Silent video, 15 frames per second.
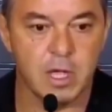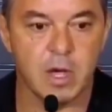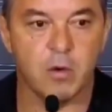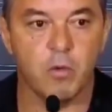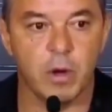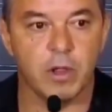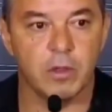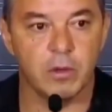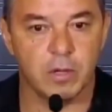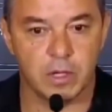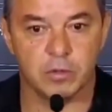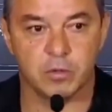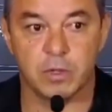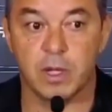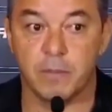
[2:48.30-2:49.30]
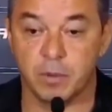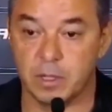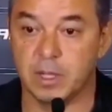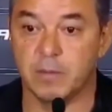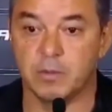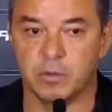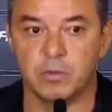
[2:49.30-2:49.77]
agree should happen,
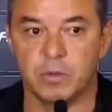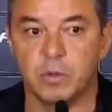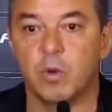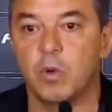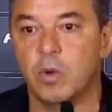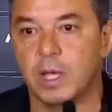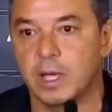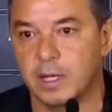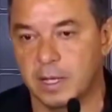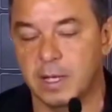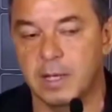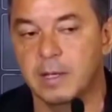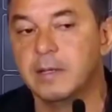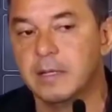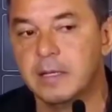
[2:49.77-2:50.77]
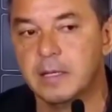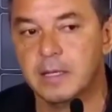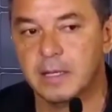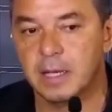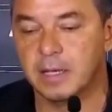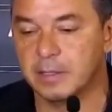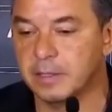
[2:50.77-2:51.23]
because we are in a club
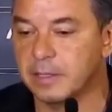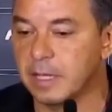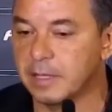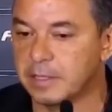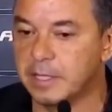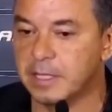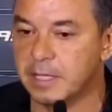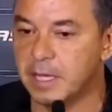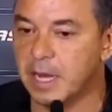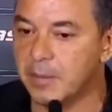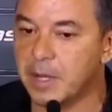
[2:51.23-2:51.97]
that demands the